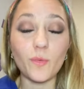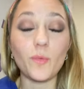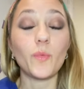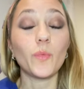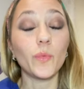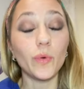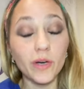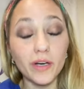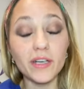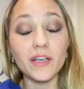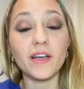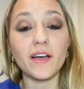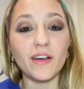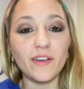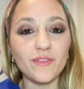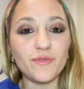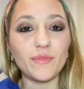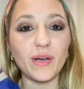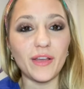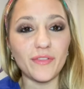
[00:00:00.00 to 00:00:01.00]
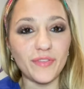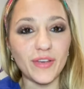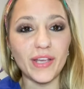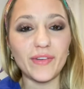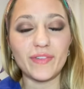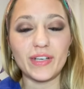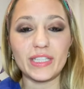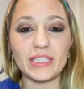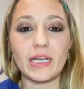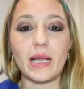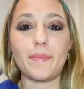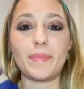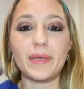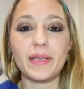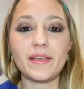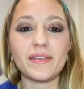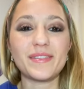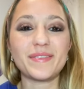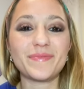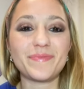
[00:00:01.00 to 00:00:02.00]
one of my favorite
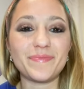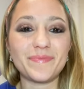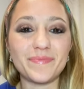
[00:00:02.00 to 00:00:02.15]
topics,